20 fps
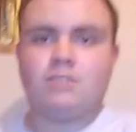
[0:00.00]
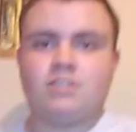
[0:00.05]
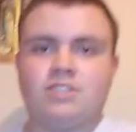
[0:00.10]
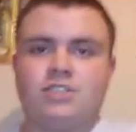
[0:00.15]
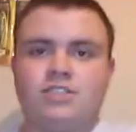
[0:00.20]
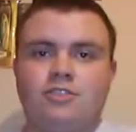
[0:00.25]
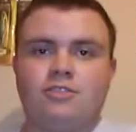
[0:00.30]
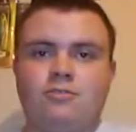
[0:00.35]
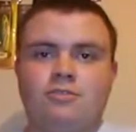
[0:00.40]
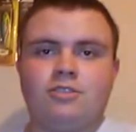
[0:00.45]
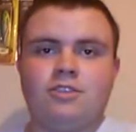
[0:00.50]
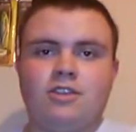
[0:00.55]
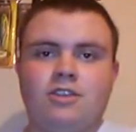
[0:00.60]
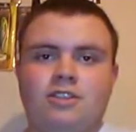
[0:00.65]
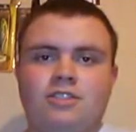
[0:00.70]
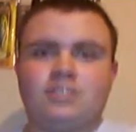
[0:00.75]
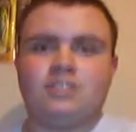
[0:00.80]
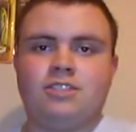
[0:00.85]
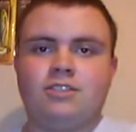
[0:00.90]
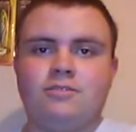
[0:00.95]
what's going
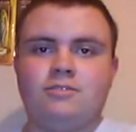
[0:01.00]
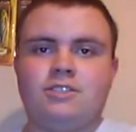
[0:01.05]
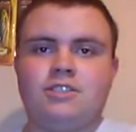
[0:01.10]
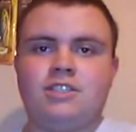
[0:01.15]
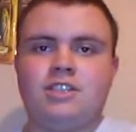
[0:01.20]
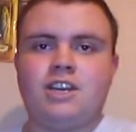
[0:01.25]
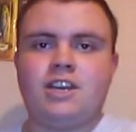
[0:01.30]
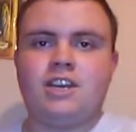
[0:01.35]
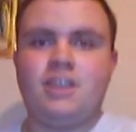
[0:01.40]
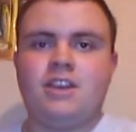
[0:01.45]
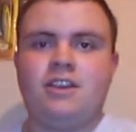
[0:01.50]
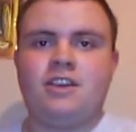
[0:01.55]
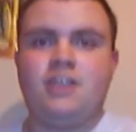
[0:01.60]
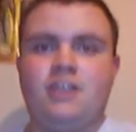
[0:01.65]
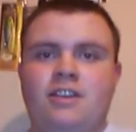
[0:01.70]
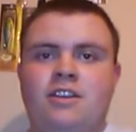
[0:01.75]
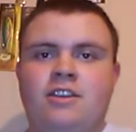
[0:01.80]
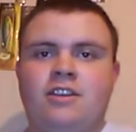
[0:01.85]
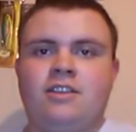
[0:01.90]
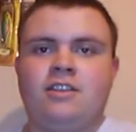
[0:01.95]
on? So today
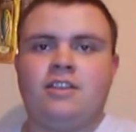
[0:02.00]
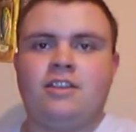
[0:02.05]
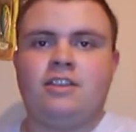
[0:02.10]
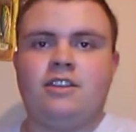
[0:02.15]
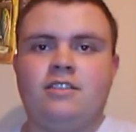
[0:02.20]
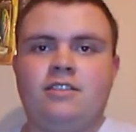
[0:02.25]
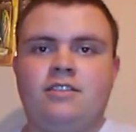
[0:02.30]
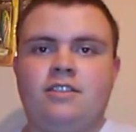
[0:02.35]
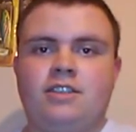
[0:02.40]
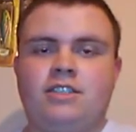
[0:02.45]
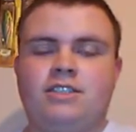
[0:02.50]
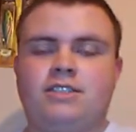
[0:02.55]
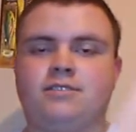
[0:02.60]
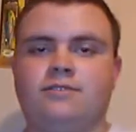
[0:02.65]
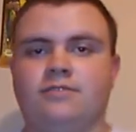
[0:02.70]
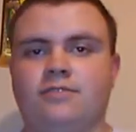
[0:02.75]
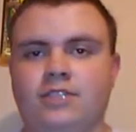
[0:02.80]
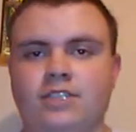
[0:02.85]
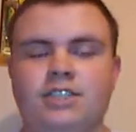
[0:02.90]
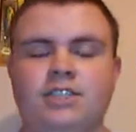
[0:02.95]
in this
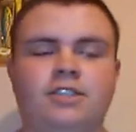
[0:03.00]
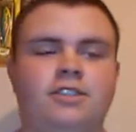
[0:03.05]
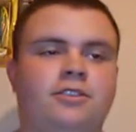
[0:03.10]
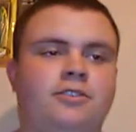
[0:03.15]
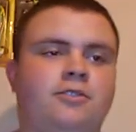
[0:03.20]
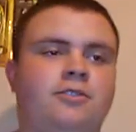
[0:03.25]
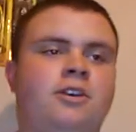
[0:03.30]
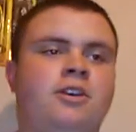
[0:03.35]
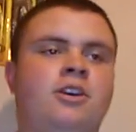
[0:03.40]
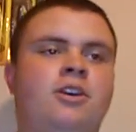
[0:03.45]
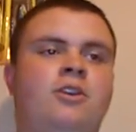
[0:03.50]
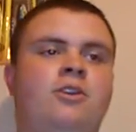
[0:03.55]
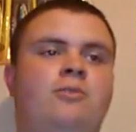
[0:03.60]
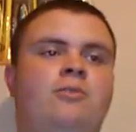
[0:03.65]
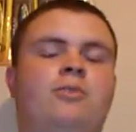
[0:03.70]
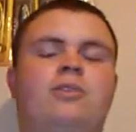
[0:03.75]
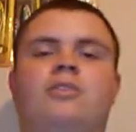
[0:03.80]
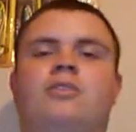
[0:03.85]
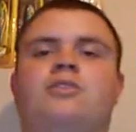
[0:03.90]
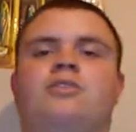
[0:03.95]
video
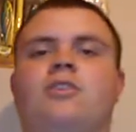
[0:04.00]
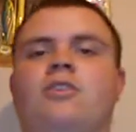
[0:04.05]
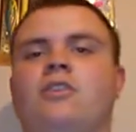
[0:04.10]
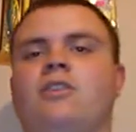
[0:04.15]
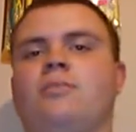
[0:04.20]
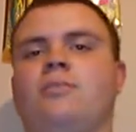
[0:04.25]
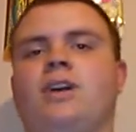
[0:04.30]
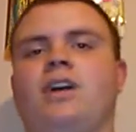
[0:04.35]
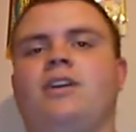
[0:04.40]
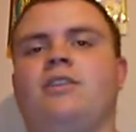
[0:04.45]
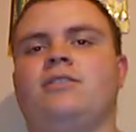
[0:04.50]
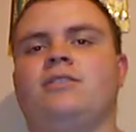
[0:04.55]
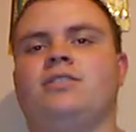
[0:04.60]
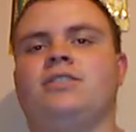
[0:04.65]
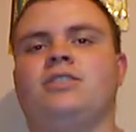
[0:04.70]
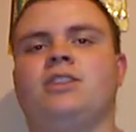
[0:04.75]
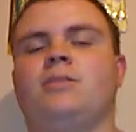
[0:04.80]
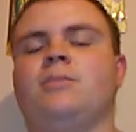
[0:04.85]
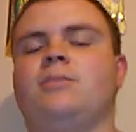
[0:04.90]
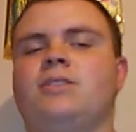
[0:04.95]
we're going to talk about
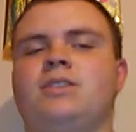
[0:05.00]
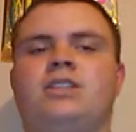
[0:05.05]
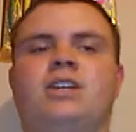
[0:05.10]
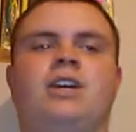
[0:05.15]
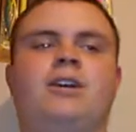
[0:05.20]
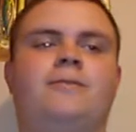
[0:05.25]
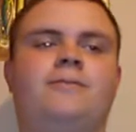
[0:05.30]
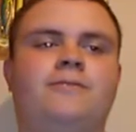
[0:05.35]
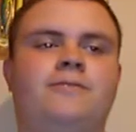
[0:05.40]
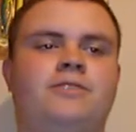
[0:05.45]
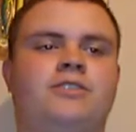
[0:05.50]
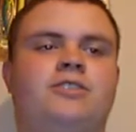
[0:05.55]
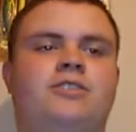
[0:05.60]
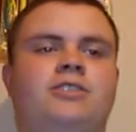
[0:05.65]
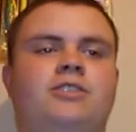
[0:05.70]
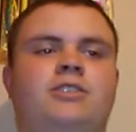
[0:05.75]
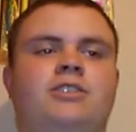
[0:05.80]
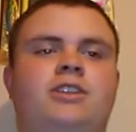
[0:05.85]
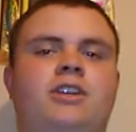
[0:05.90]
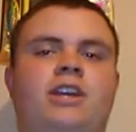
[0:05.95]
summertime
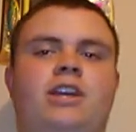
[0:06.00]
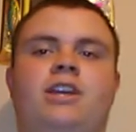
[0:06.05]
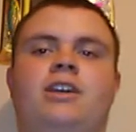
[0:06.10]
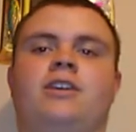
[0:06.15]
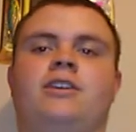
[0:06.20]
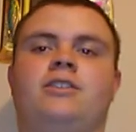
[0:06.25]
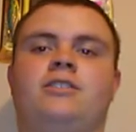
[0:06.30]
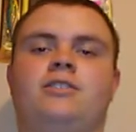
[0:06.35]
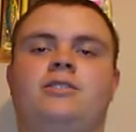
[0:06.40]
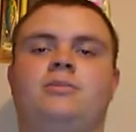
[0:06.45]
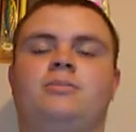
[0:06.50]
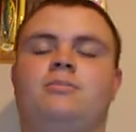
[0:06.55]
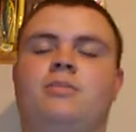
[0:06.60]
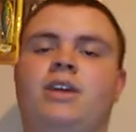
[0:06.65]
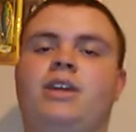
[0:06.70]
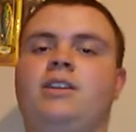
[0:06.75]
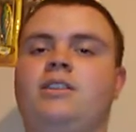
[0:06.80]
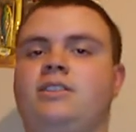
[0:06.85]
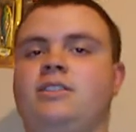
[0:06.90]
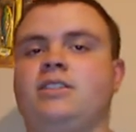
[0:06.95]
fishing, and
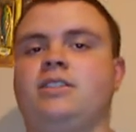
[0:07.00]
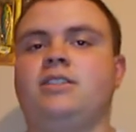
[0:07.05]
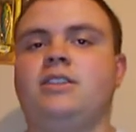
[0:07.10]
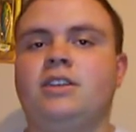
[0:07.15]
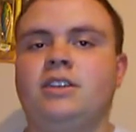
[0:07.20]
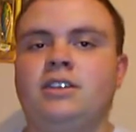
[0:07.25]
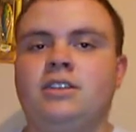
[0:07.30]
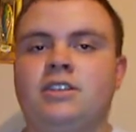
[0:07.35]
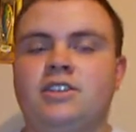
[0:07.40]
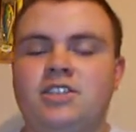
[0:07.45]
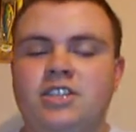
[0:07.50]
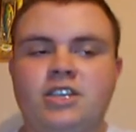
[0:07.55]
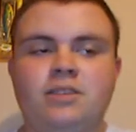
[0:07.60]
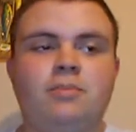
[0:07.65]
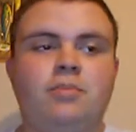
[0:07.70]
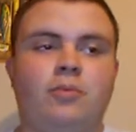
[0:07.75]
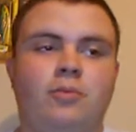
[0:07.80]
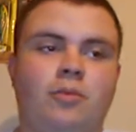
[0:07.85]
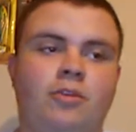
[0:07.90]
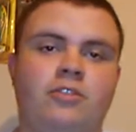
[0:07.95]
mainly
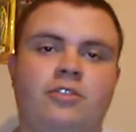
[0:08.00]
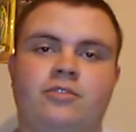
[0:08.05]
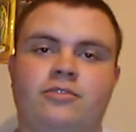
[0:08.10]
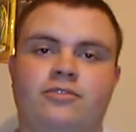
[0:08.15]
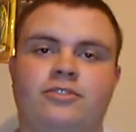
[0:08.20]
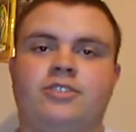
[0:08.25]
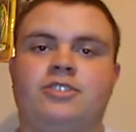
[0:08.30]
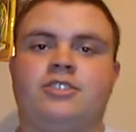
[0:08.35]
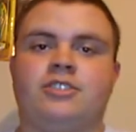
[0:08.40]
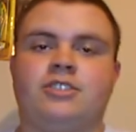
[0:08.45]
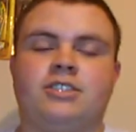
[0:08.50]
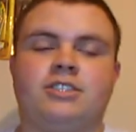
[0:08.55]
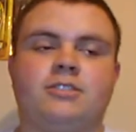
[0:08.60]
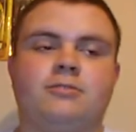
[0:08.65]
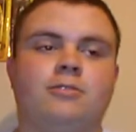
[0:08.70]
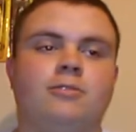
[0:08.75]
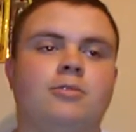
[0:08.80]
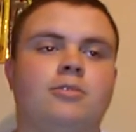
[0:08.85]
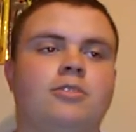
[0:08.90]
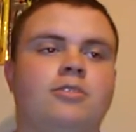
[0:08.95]
deep water fishing is
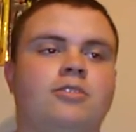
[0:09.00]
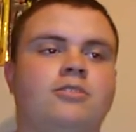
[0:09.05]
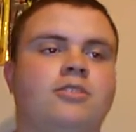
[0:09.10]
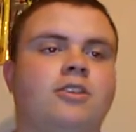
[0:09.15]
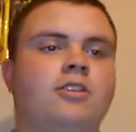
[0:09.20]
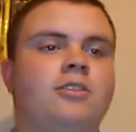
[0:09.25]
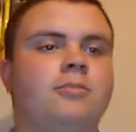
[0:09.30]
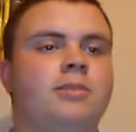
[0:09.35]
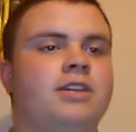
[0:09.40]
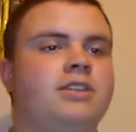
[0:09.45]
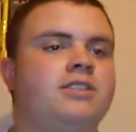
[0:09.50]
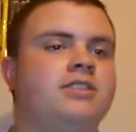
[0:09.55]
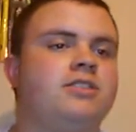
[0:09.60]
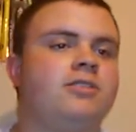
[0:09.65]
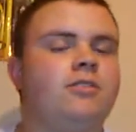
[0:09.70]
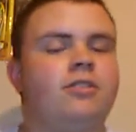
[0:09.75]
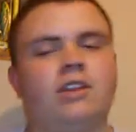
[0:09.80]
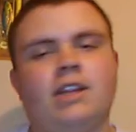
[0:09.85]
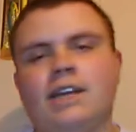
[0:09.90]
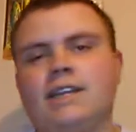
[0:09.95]
what we're going to talk about.
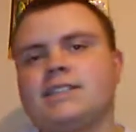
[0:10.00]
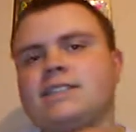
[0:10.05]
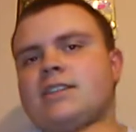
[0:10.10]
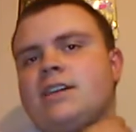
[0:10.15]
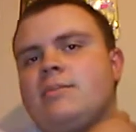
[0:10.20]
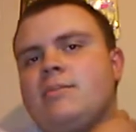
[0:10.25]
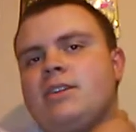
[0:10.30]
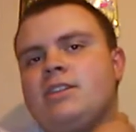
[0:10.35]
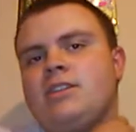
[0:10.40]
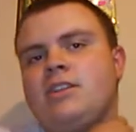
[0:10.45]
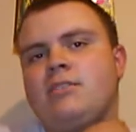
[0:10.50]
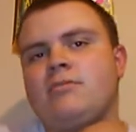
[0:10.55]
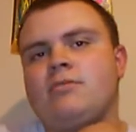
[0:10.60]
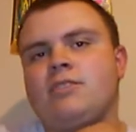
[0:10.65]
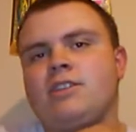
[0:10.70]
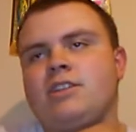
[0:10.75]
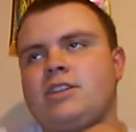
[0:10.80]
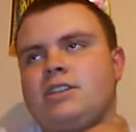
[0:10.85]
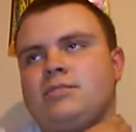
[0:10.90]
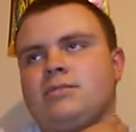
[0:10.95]
So the last time I done
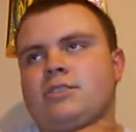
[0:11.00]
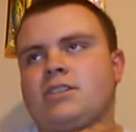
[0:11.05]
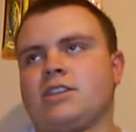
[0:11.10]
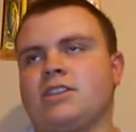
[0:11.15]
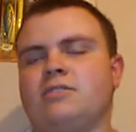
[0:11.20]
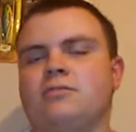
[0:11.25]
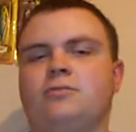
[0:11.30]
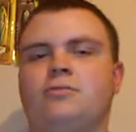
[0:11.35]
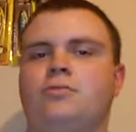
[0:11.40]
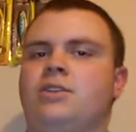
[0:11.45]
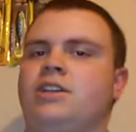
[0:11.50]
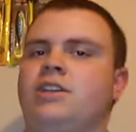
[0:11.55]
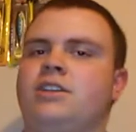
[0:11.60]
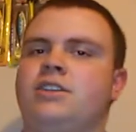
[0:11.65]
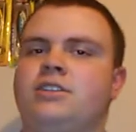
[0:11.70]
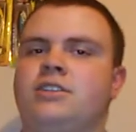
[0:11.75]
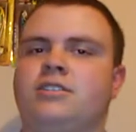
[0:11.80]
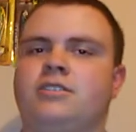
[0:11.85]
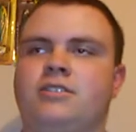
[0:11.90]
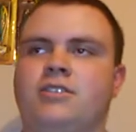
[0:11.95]
one of these was like a
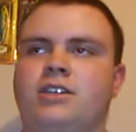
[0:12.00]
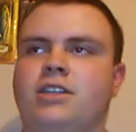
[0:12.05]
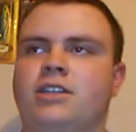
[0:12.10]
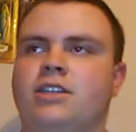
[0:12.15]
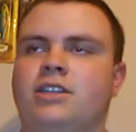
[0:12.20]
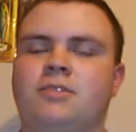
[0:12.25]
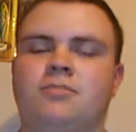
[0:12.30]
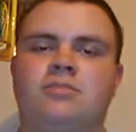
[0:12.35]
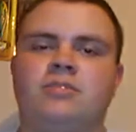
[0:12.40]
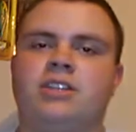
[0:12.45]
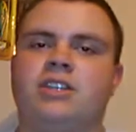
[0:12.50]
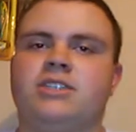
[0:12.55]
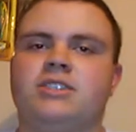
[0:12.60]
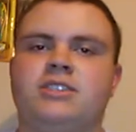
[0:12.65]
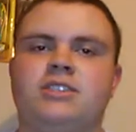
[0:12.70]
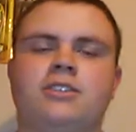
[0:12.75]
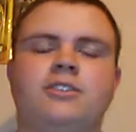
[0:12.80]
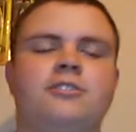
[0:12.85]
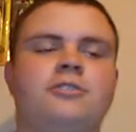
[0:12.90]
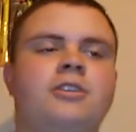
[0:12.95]
week and a couple
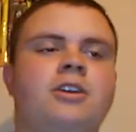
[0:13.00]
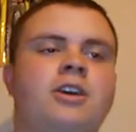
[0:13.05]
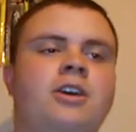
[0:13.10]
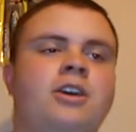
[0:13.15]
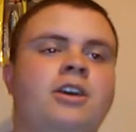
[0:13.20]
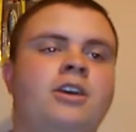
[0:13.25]
days ago,